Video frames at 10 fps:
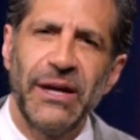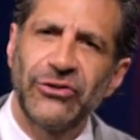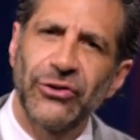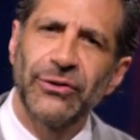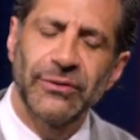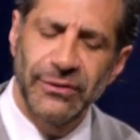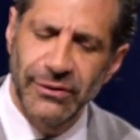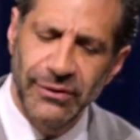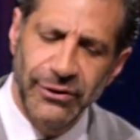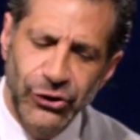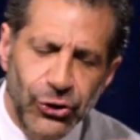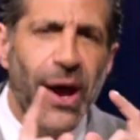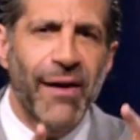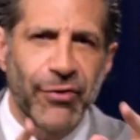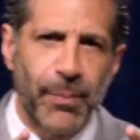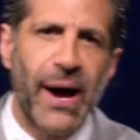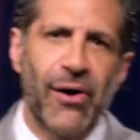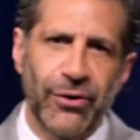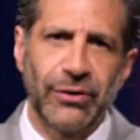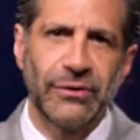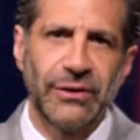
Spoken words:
Make sure you have the power